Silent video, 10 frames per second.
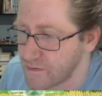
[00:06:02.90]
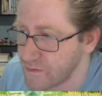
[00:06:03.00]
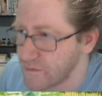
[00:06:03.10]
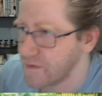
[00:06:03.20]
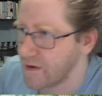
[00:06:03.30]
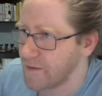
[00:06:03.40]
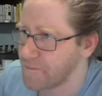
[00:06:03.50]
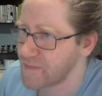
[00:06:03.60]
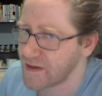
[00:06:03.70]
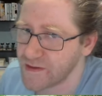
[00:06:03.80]
to
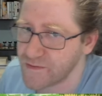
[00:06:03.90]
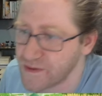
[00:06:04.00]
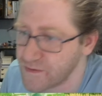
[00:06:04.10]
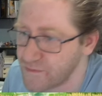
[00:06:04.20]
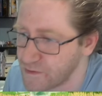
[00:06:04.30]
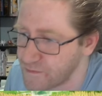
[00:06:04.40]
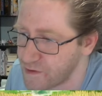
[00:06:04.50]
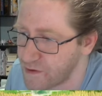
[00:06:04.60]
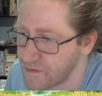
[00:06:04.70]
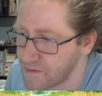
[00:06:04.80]
get rid of all of our
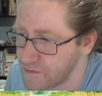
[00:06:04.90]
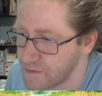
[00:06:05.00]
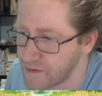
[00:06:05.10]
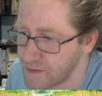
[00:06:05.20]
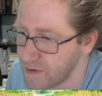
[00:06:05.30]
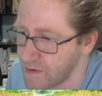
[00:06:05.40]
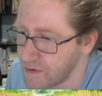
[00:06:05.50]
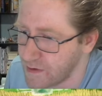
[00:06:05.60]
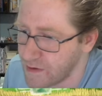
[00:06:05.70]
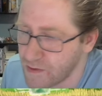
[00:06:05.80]
cards in due time.
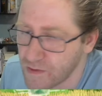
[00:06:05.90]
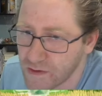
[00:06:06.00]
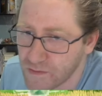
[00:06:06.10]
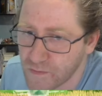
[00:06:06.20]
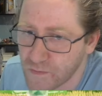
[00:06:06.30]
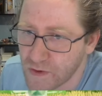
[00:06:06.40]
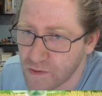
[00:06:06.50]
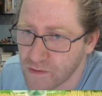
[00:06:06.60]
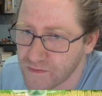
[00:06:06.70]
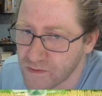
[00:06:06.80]
We
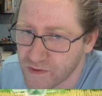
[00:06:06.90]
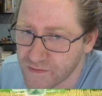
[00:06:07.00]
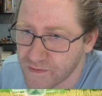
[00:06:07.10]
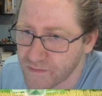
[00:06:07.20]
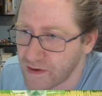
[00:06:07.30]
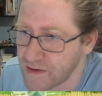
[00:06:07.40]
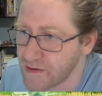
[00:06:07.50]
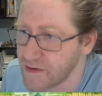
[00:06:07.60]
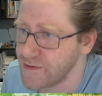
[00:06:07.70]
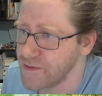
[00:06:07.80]
also want to find the